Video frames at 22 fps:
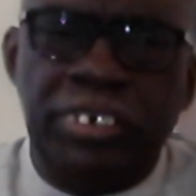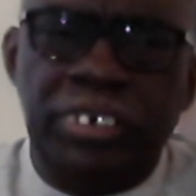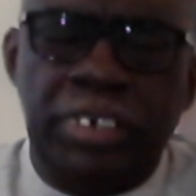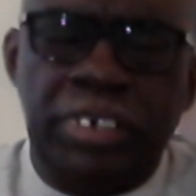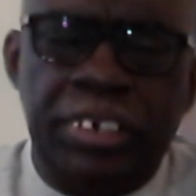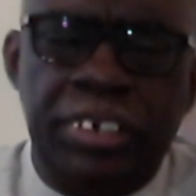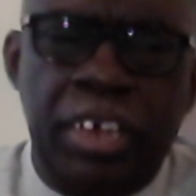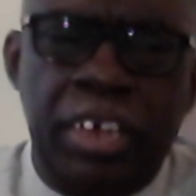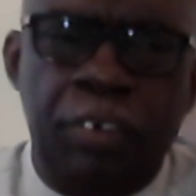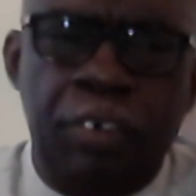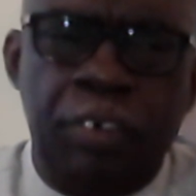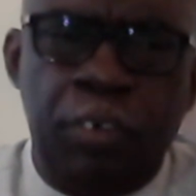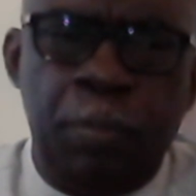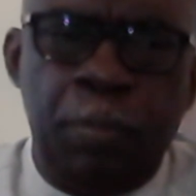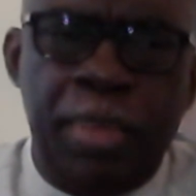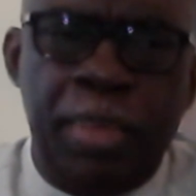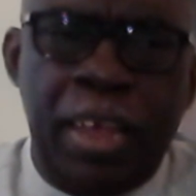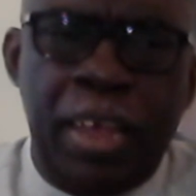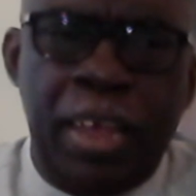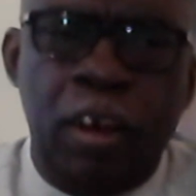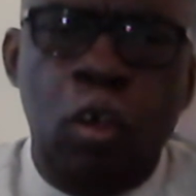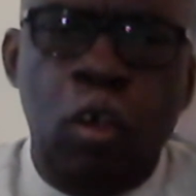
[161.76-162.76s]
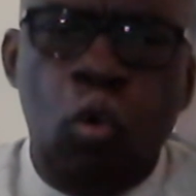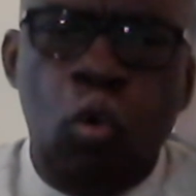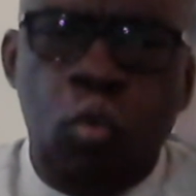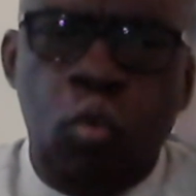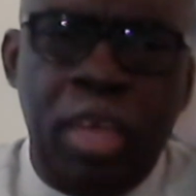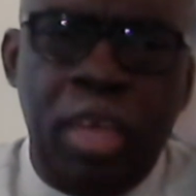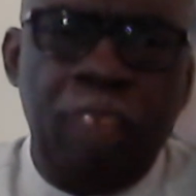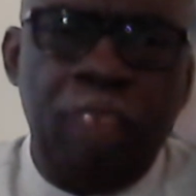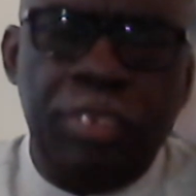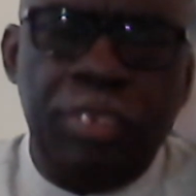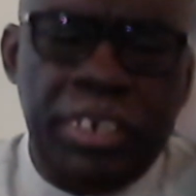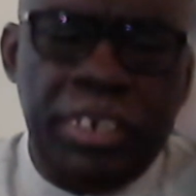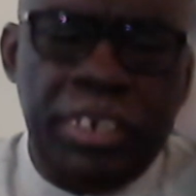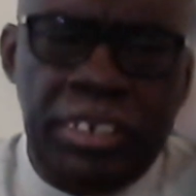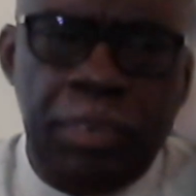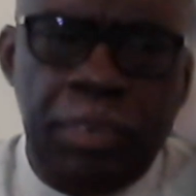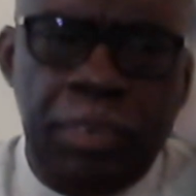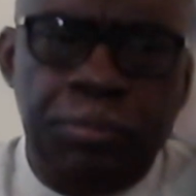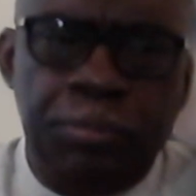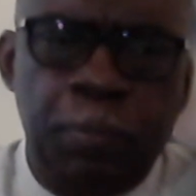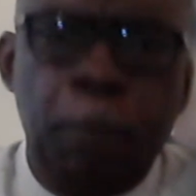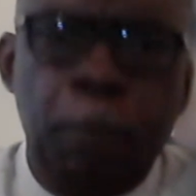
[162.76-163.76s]
Saudi Arabia, we have
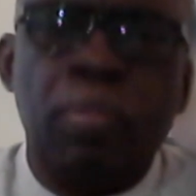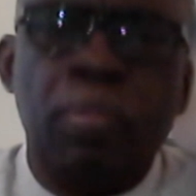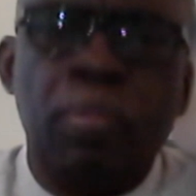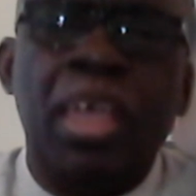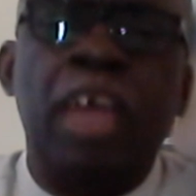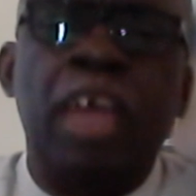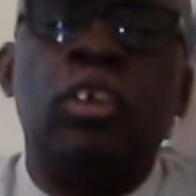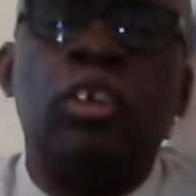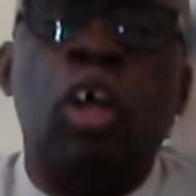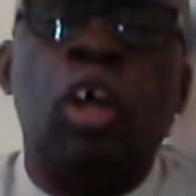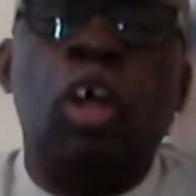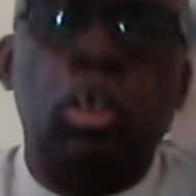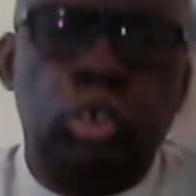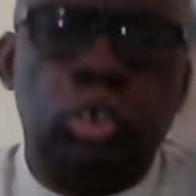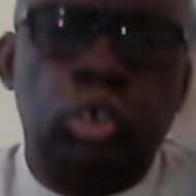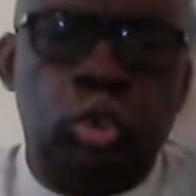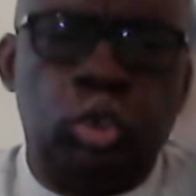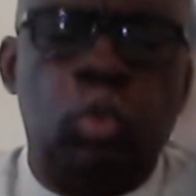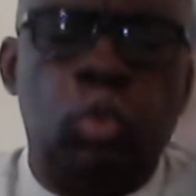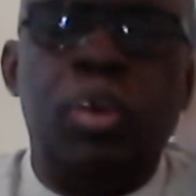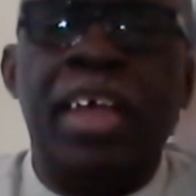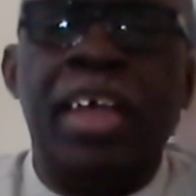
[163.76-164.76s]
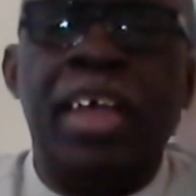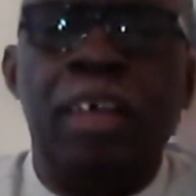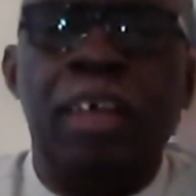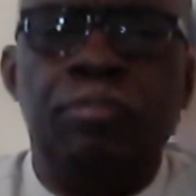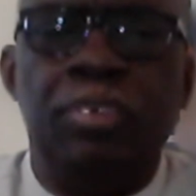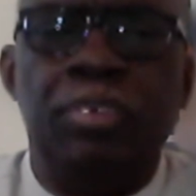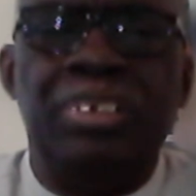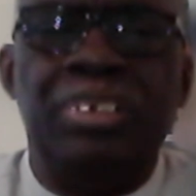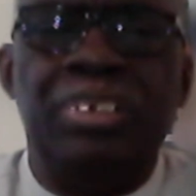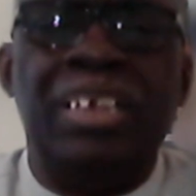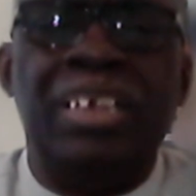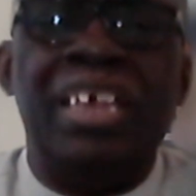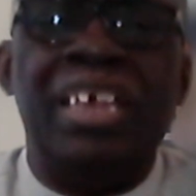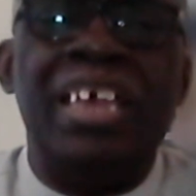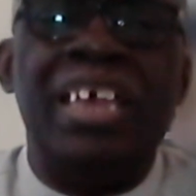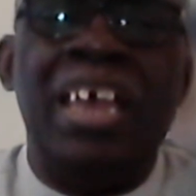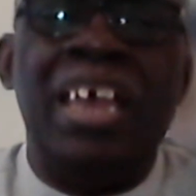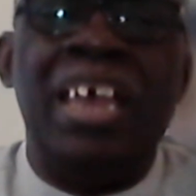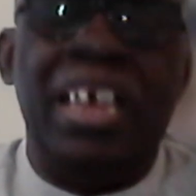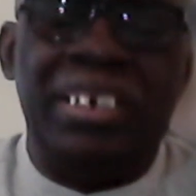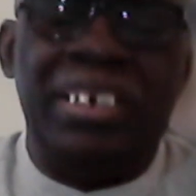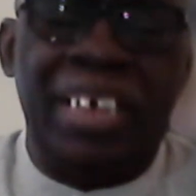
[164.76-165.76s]
Egypt, and also we have the
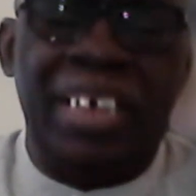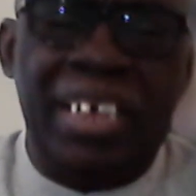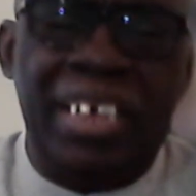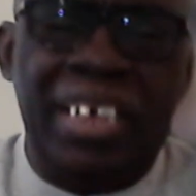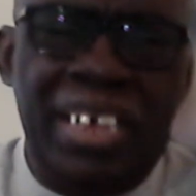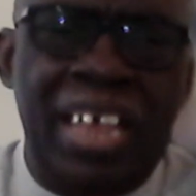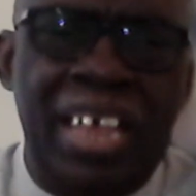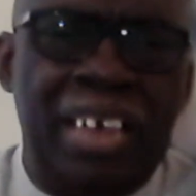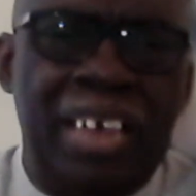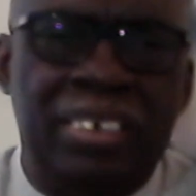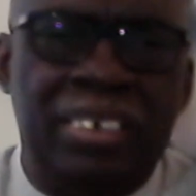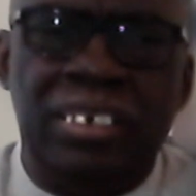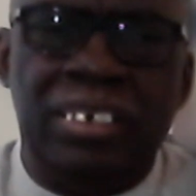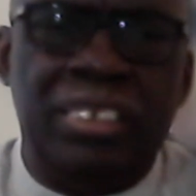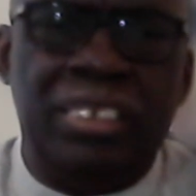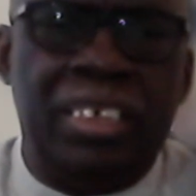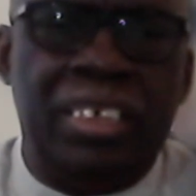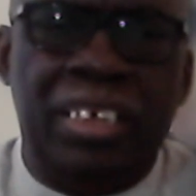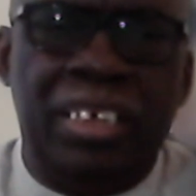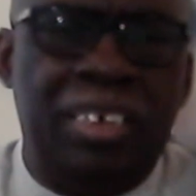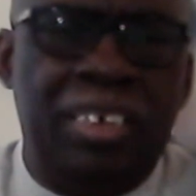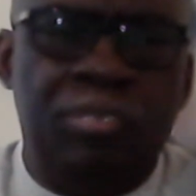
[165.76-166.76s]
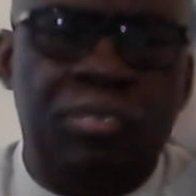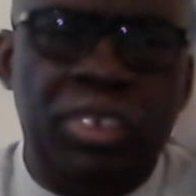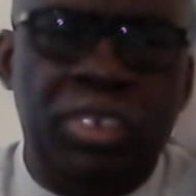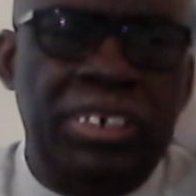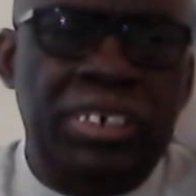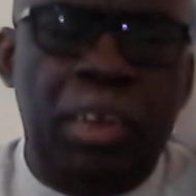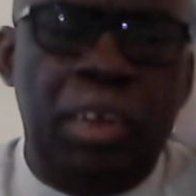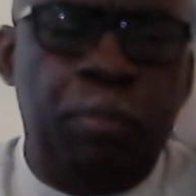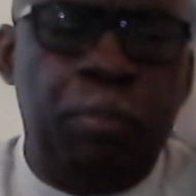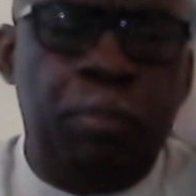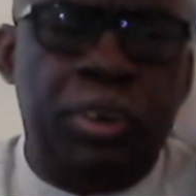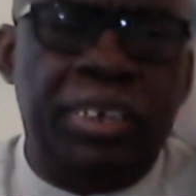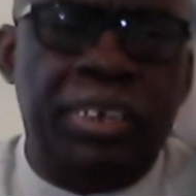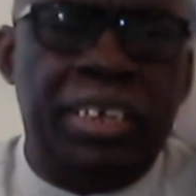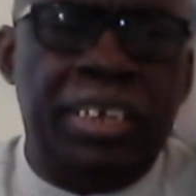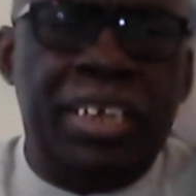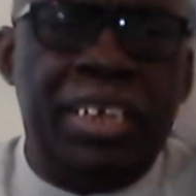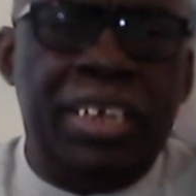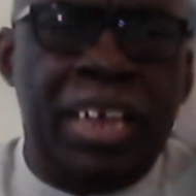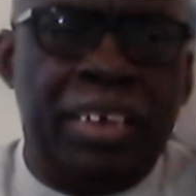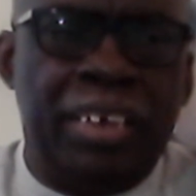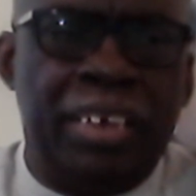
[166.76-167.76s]
IGAD, the regional
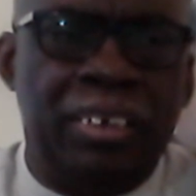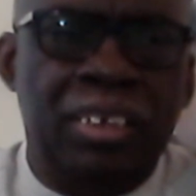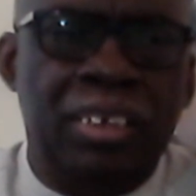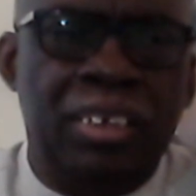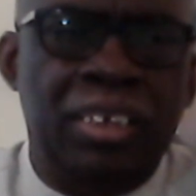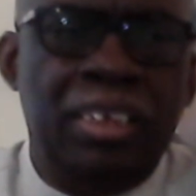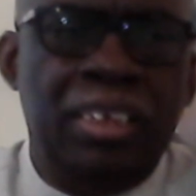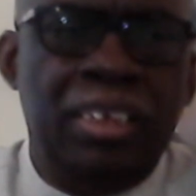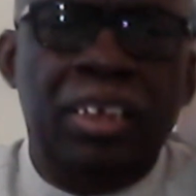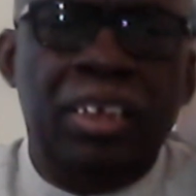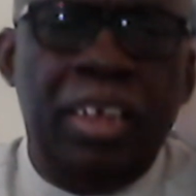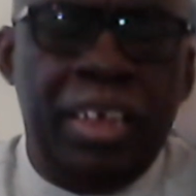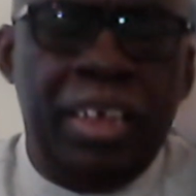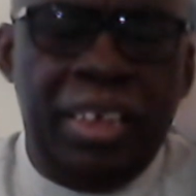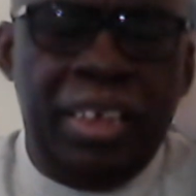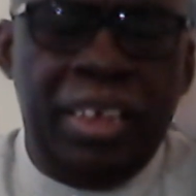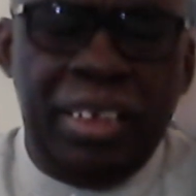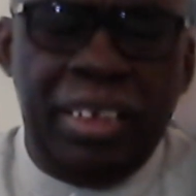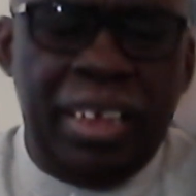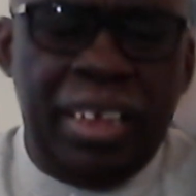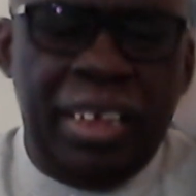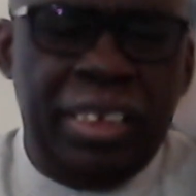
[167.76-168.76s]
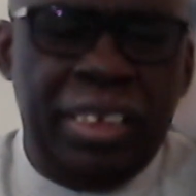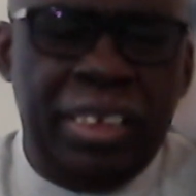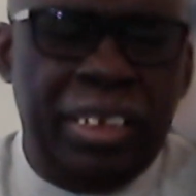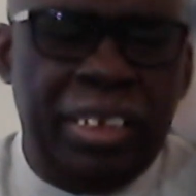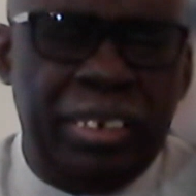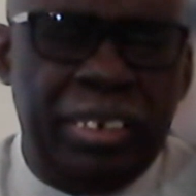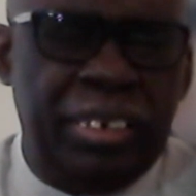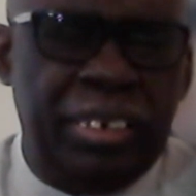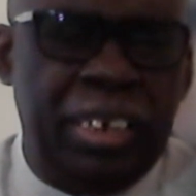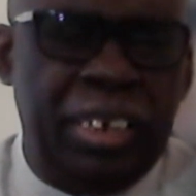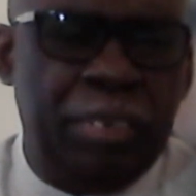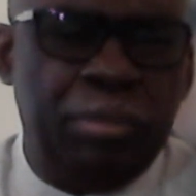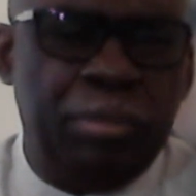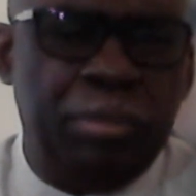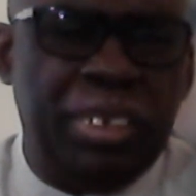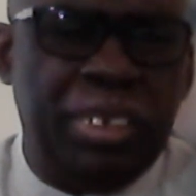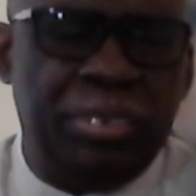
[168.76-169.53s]
body IGAD, the